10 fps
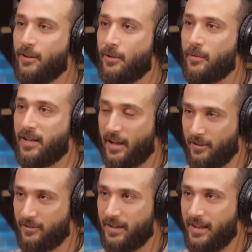You know what I mean?
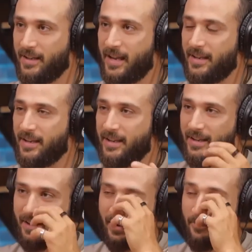Like, and
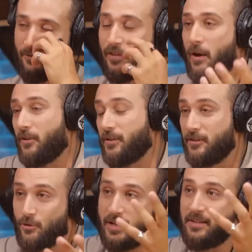
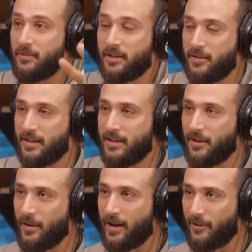flowers and trees, but,
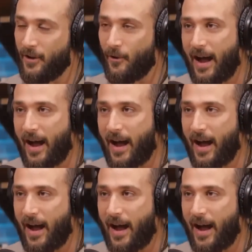you know, I don't